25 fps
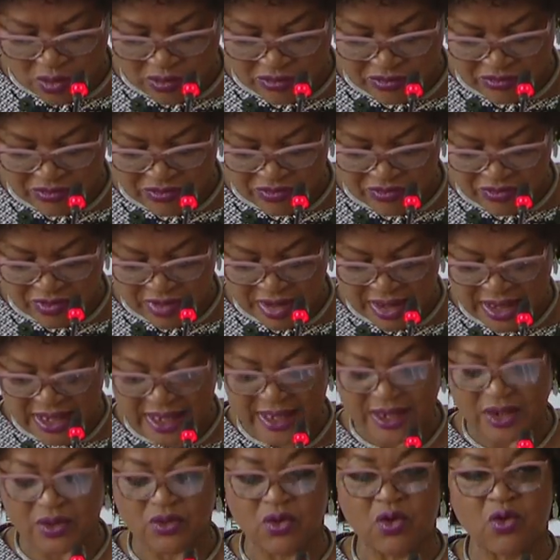of
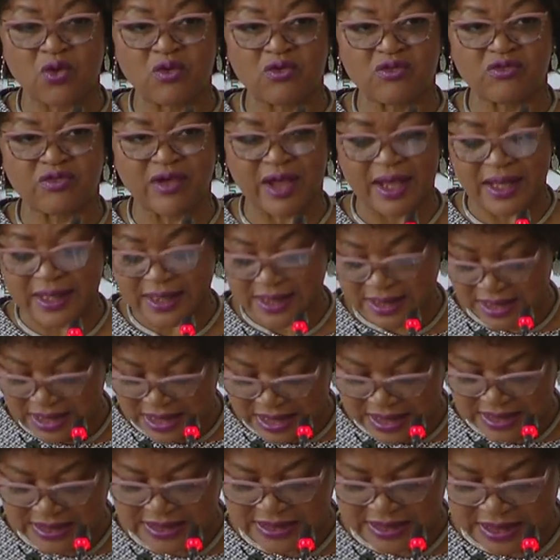and over
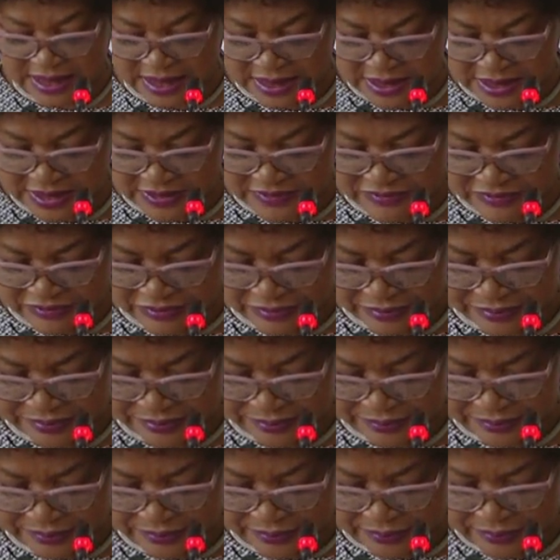the executive.
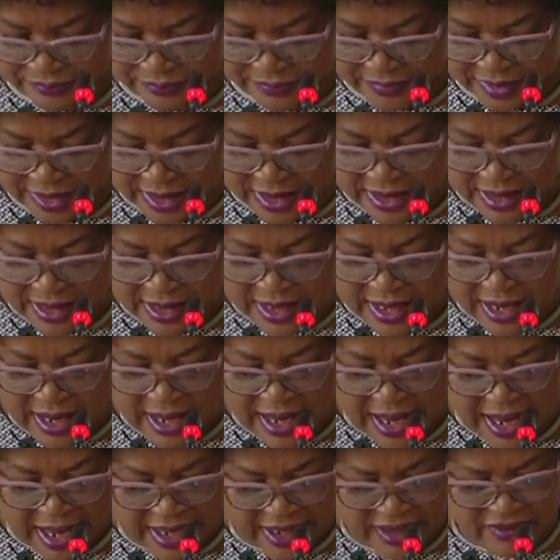
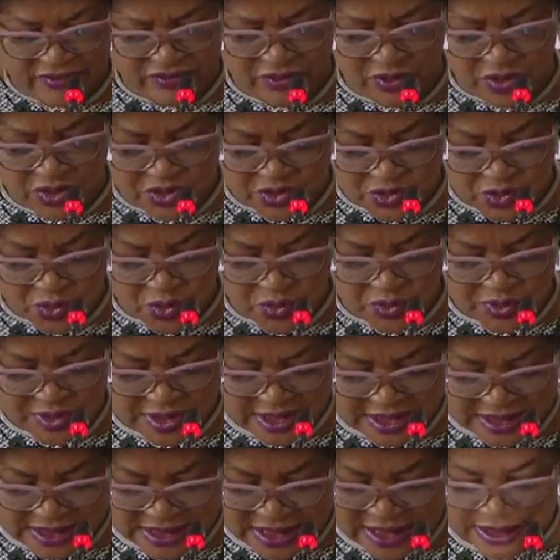I have also
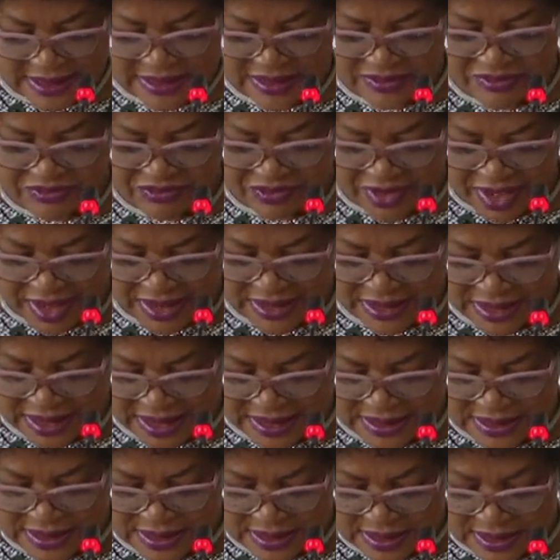considered the fact
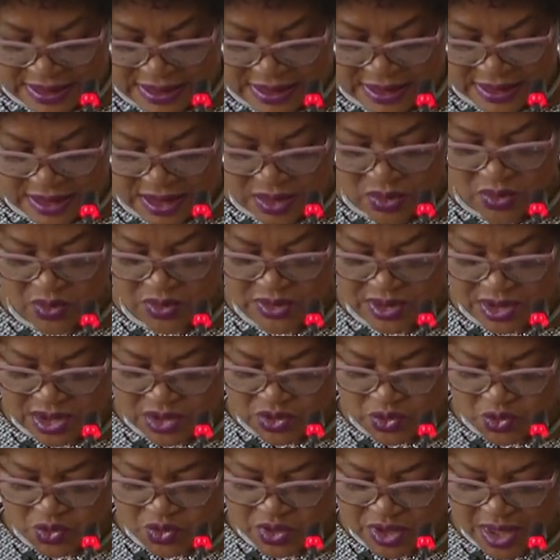that the
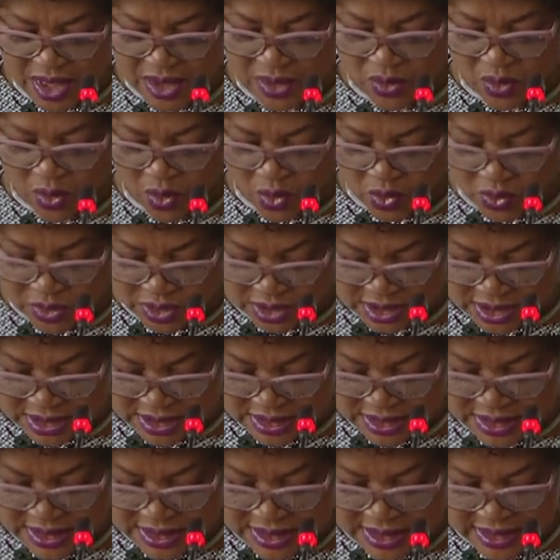Constitutional
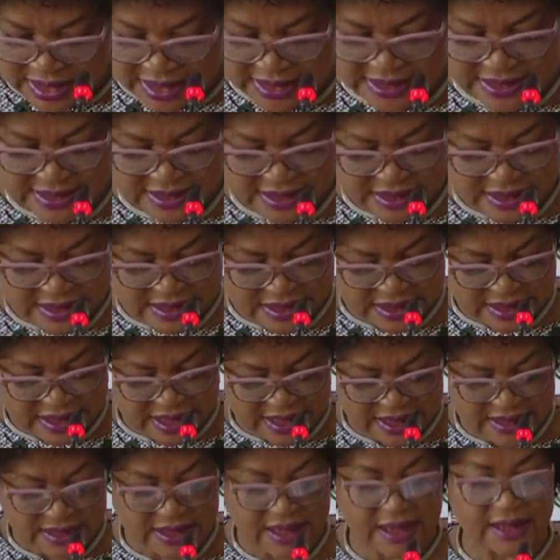Court has
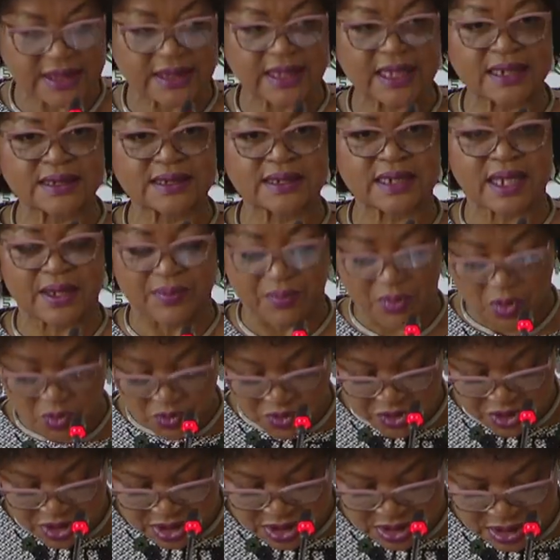indicated that a
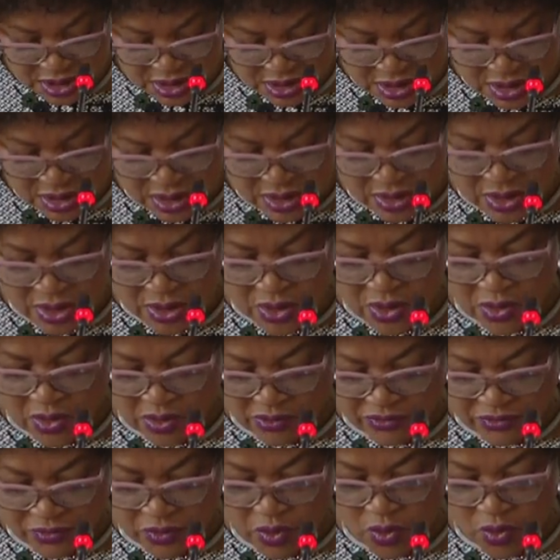motion
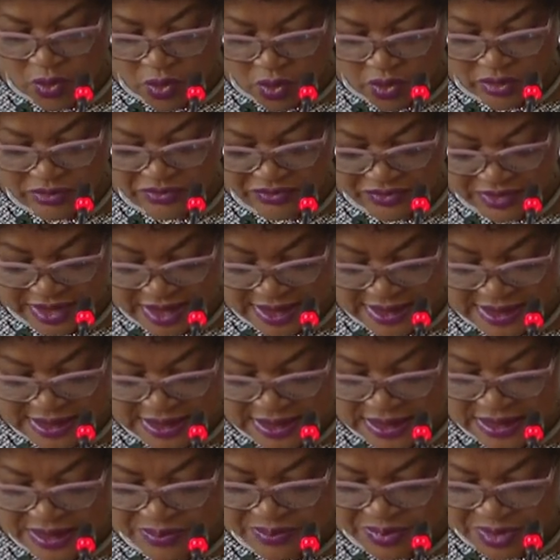of no confidence
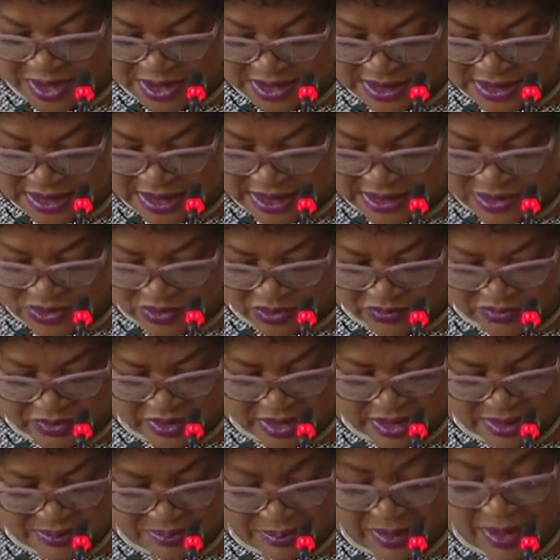in the President of
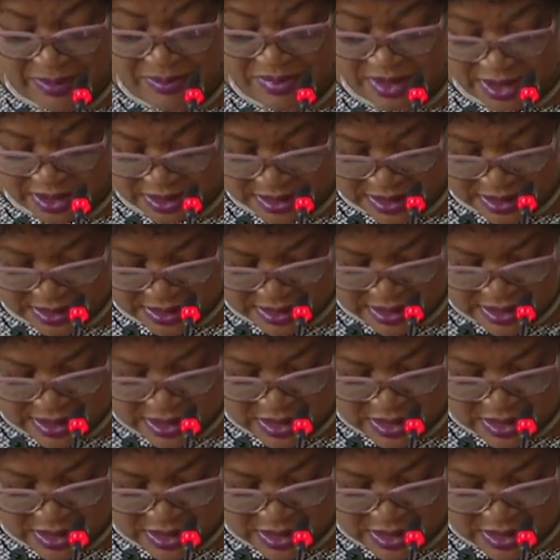the Republic